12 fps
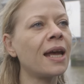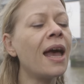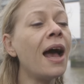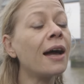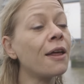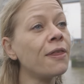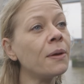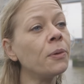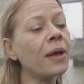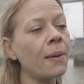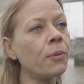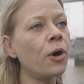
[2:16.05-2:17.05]
And I think we'll
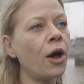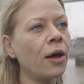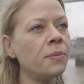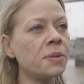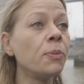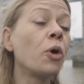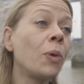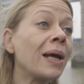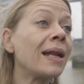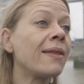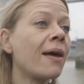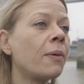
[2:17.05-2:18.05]
get more homes more
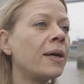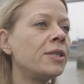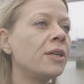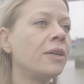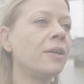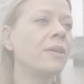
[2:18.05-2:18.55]
quickly that way too.